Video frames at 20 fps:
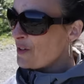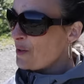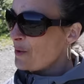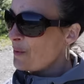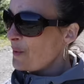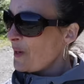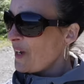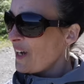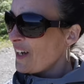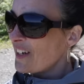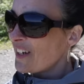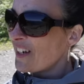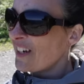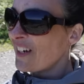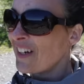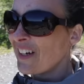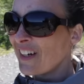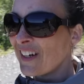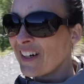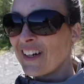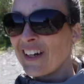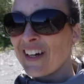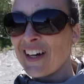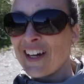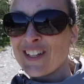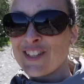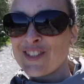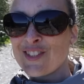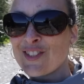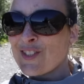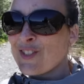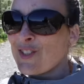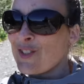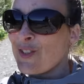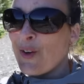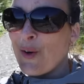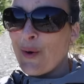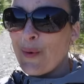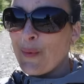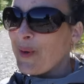no wind. It's
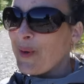so